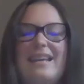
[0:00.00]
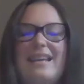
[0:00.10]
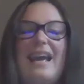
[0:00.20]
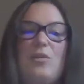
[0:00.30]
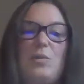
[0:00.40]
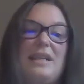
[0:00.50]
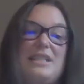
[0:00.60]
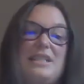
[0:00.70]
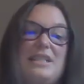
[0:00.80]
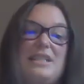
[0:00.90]
Yeah, well,
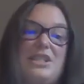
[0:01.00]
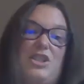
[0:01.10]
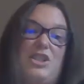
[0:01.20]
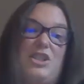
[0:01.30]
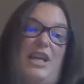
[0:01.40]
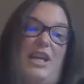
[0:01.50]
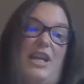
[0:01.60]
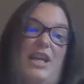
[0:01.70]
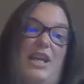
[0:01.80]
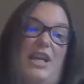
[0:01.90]
it's
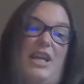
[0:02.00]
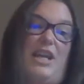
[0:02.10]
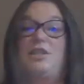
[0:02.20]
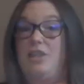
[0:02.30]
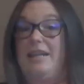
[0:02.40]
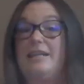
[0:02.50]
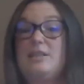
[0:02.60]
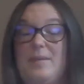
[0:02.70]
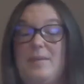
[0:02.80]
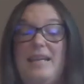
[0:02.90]
changed, it's
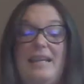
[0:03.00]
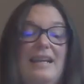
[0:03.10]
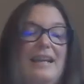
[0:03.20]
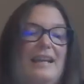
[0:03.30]
changed me.